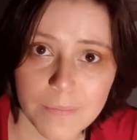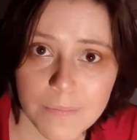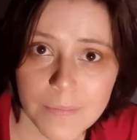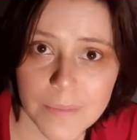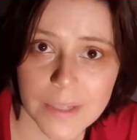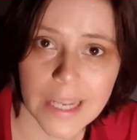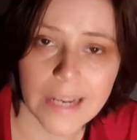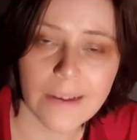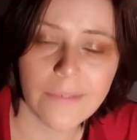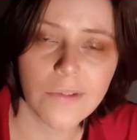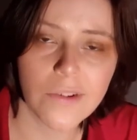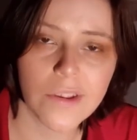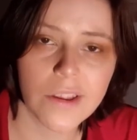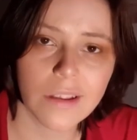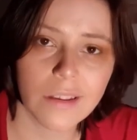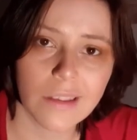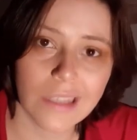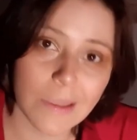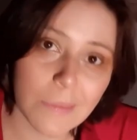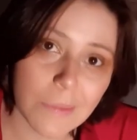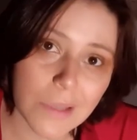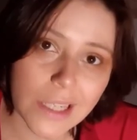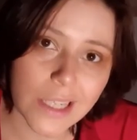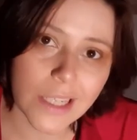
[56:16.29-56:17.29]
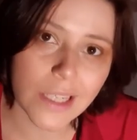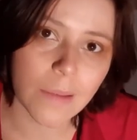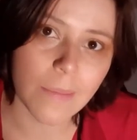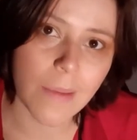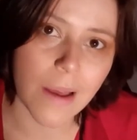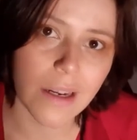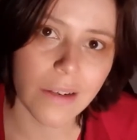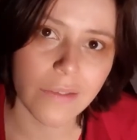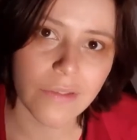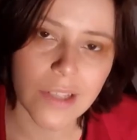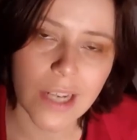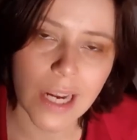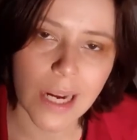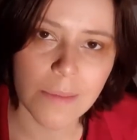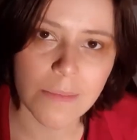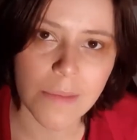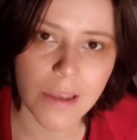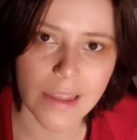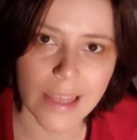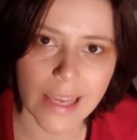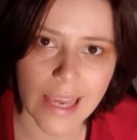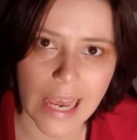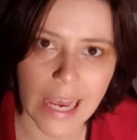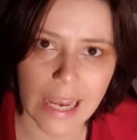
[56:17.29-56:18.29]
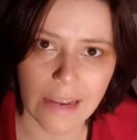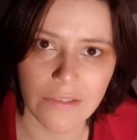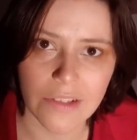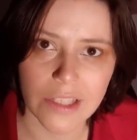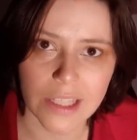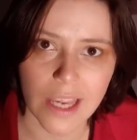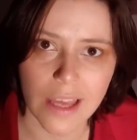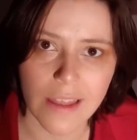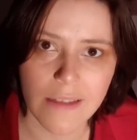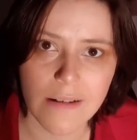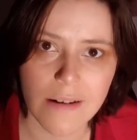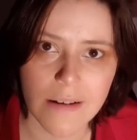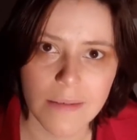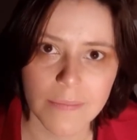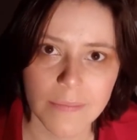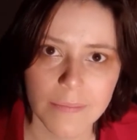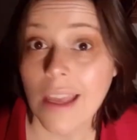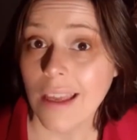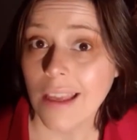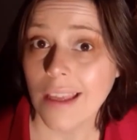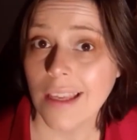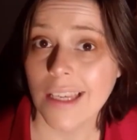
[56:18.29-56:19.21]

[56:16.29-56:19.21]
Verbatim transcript: save for the limited amount of time that they have together.